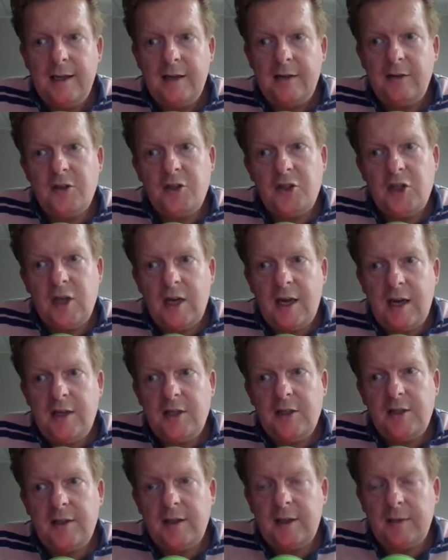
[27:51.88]
the
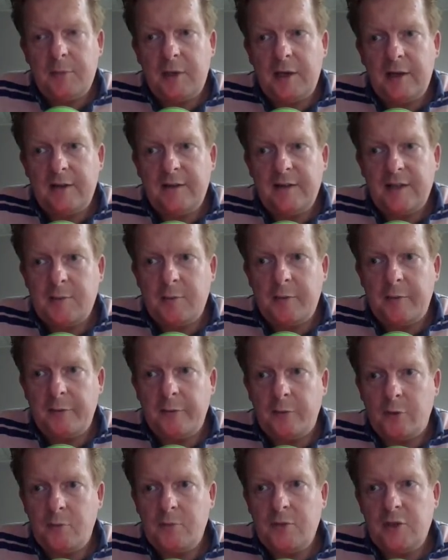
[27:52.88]
change that PITest
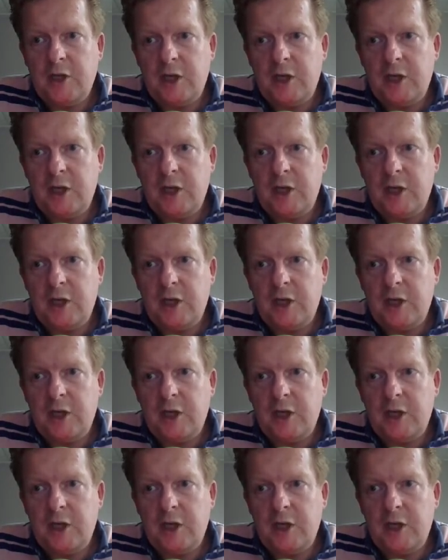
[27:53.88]
performed,